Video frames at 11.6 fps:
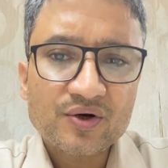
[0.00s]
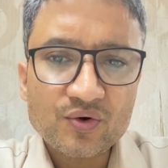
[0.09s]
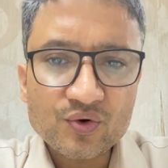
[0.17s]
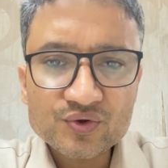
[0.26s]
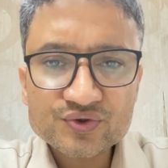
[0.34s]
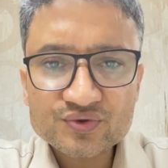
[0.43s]

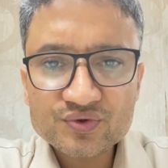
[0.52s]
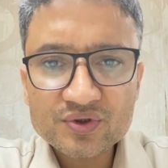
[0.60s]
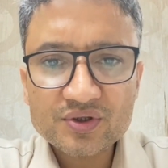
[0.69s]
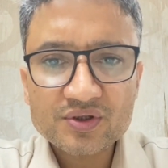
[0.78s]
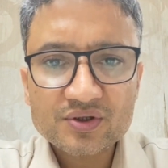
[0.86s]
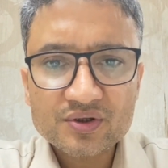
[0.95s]
goes to
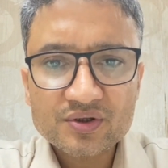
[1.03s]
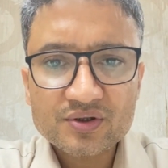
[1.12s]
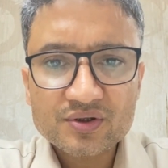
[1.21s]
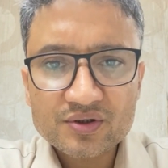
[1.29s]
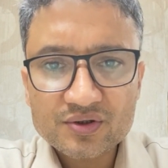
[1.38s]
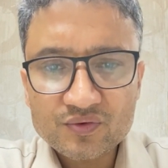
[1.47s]
the
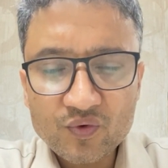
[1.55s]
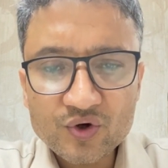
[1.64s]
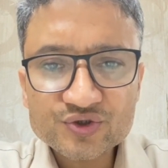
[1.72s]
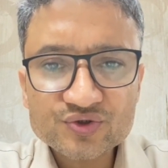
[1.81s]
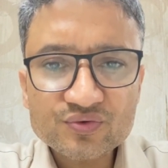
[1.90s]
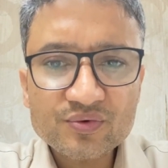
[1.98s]

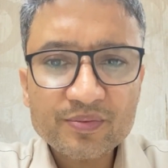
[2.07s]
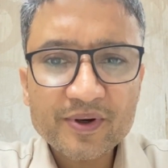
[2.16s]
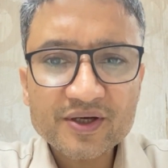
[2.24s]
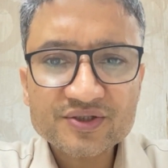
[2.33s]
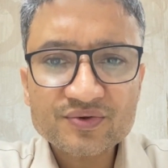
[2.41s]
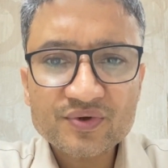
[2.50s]
washroom to
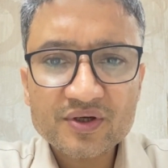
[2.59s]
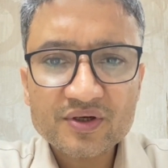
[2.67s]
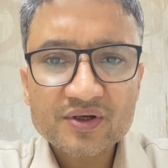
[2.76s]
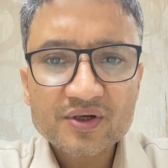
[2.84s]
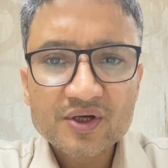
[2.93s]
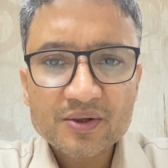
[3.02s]
pass
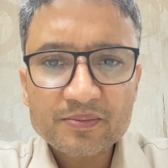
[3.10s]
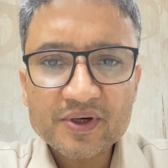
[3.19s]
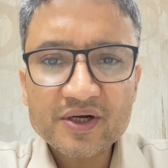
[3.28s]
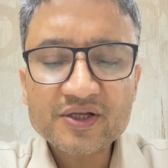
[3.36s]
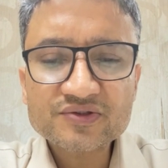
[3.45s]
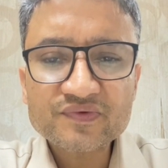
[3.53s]
urine, but
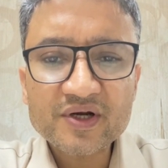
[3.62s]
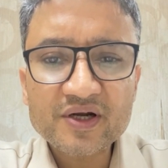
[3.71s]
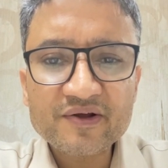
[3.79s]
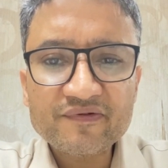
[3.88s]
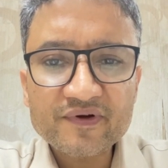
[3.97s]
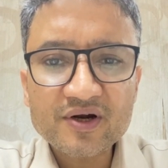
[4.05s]
it is very
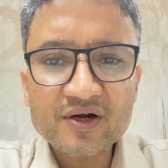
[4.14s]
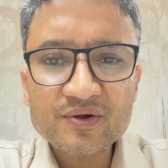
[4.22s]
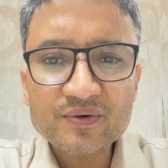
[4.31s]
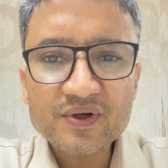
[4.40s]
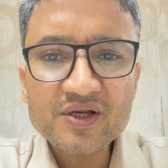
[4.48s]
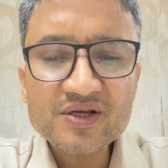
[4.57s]
difficult
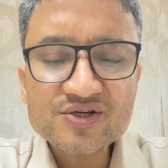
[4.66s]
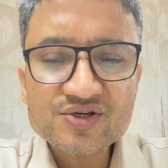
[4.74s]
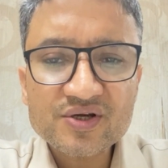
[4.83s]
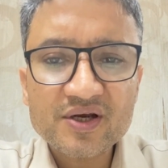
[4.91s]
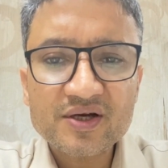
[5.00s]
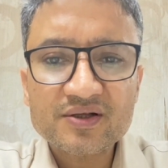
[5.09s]
to
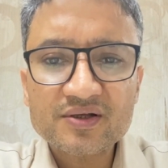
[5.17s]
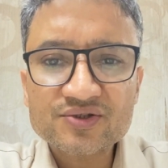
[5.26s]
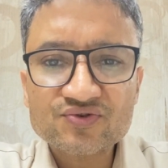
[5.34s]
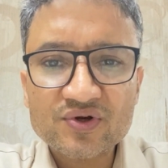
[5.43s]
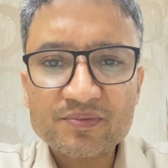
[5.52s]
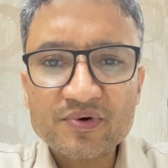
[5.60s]
initiate the
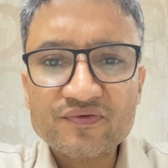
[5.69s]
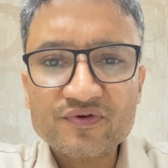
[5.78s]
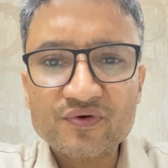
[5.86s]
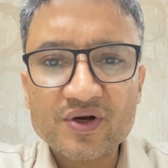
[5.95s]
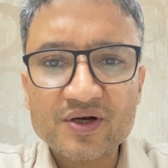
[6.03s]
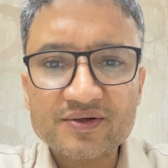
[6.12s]
stream of
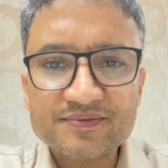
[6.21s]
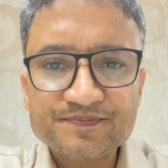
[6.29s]
urine.